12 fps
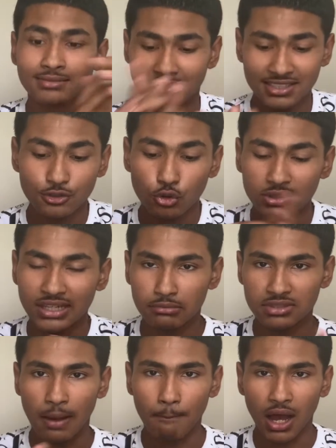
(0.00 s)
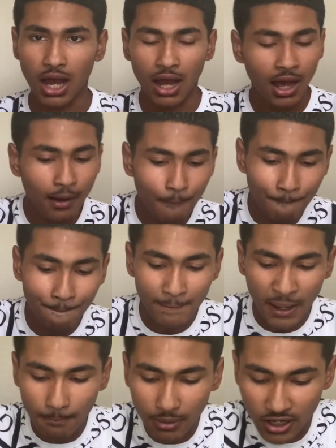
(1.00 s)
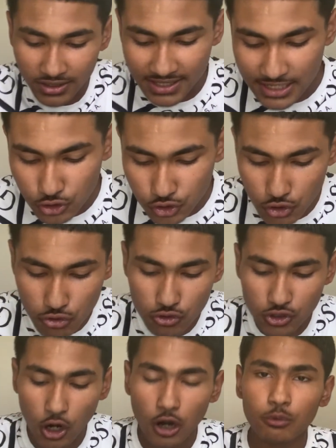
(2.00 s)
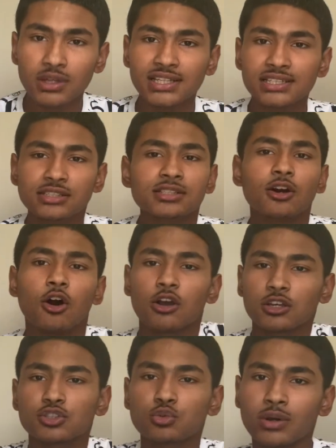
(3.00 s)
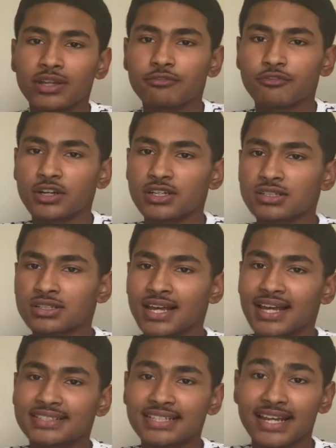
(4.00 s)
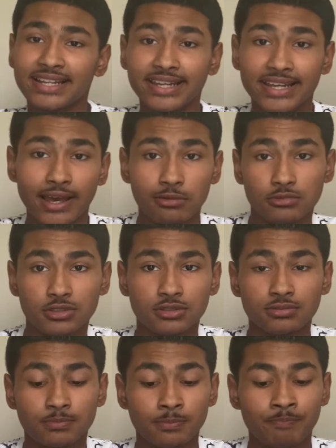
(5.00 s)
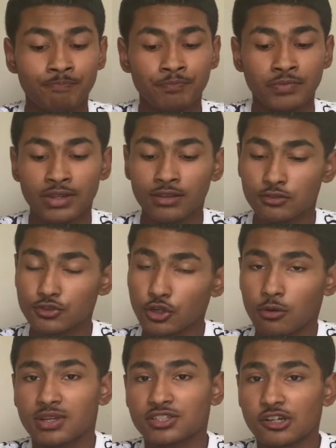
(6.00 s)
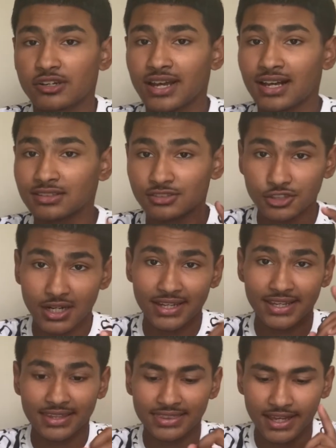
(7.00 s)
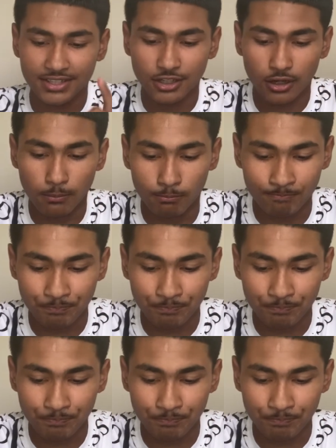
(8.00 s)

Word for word: That's a cool name, Samba. But these shoes are releasing August 21st at 10 a.m. So make sure y'all try and get that dub.